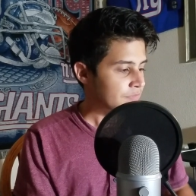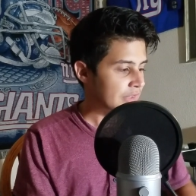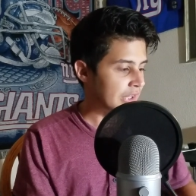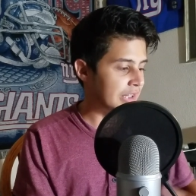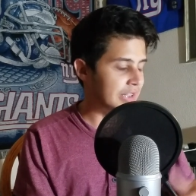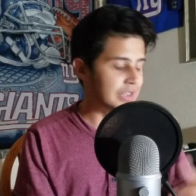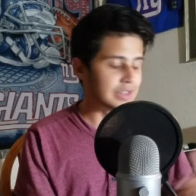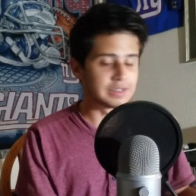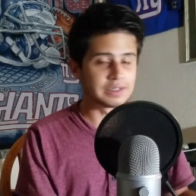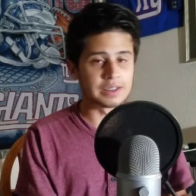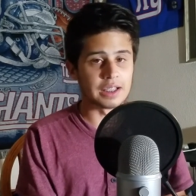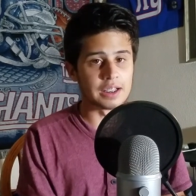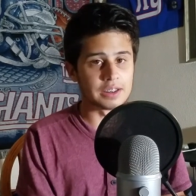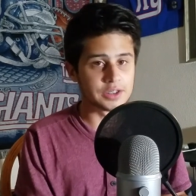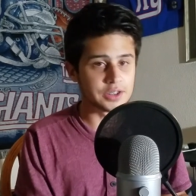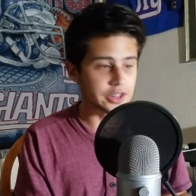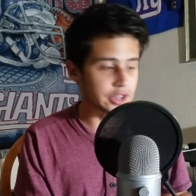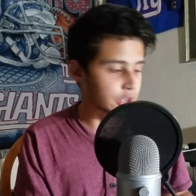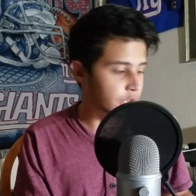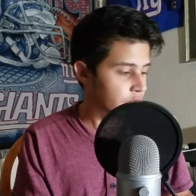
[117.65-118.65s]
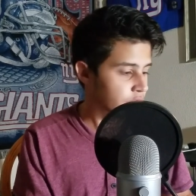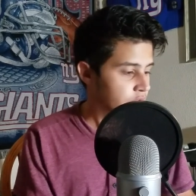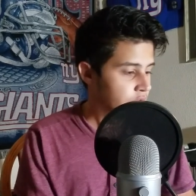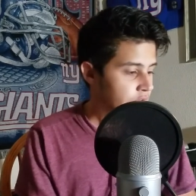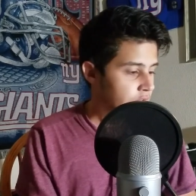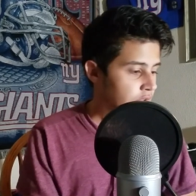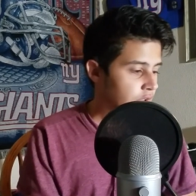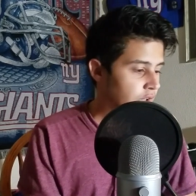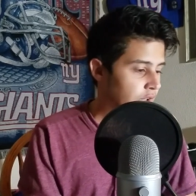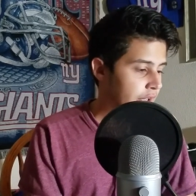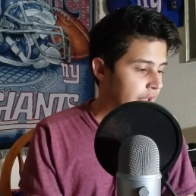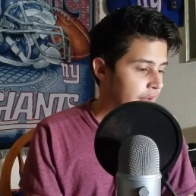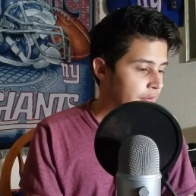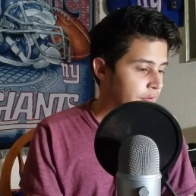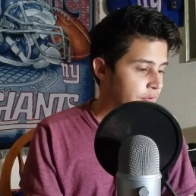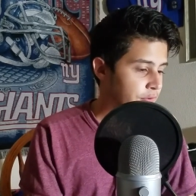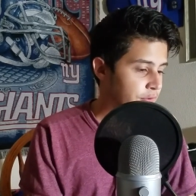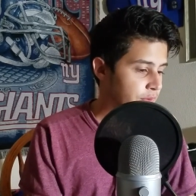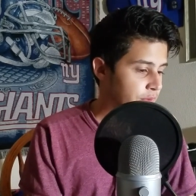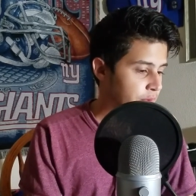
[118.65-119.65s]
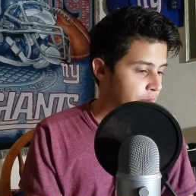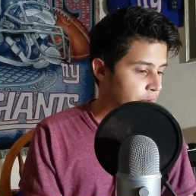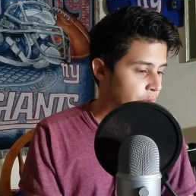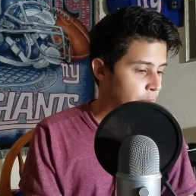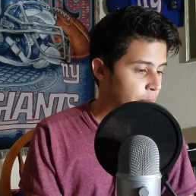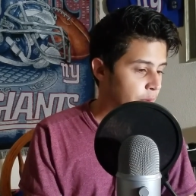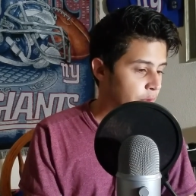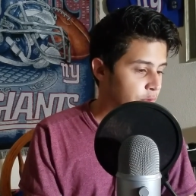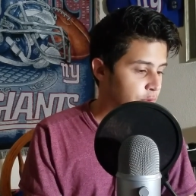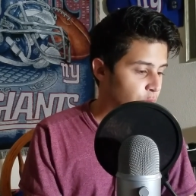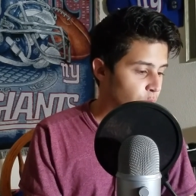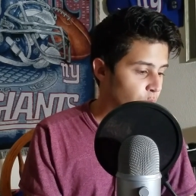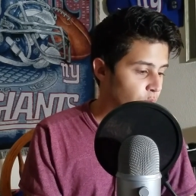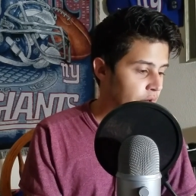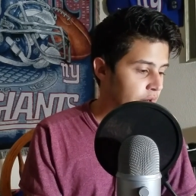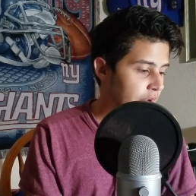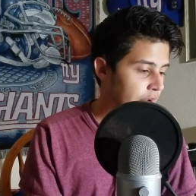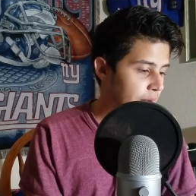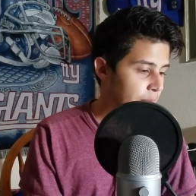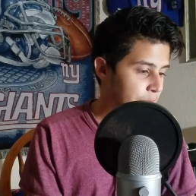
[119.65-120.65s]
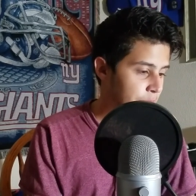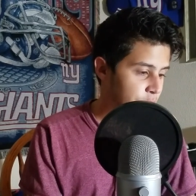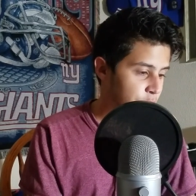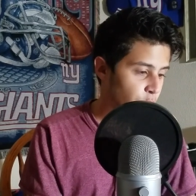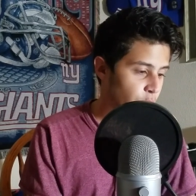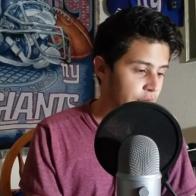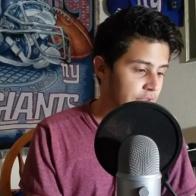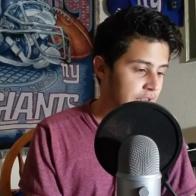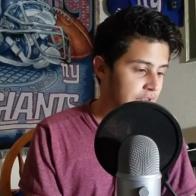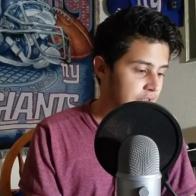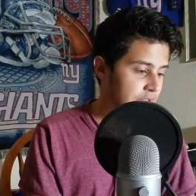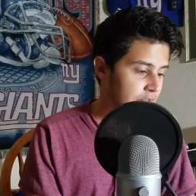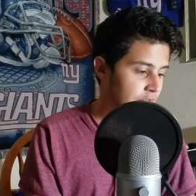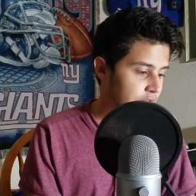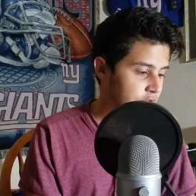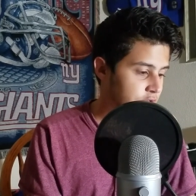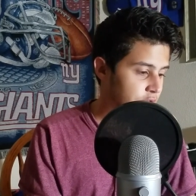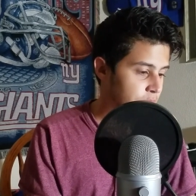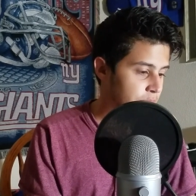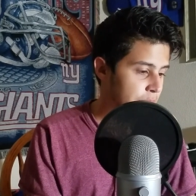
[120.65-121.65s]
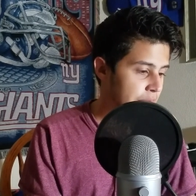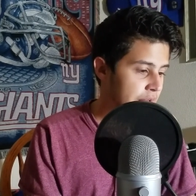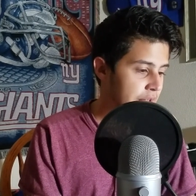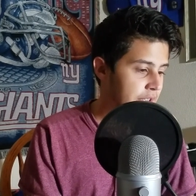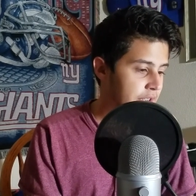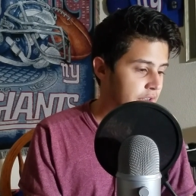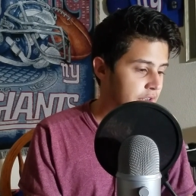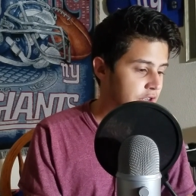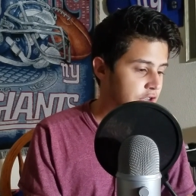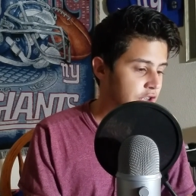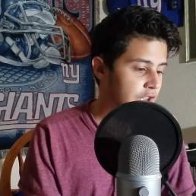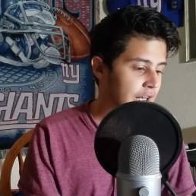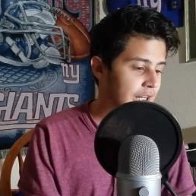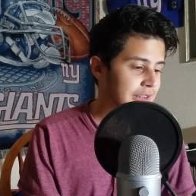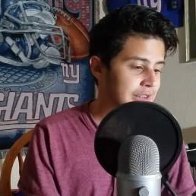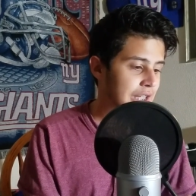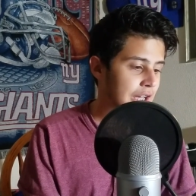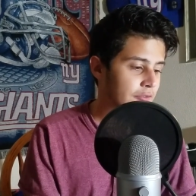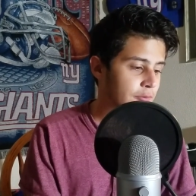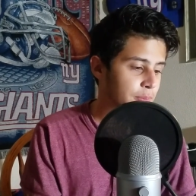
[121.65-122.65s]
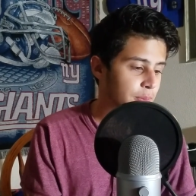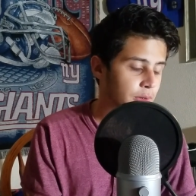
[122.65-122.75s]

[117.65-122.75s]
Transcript: and it says here uh, if you know before before these cuts are made the giants have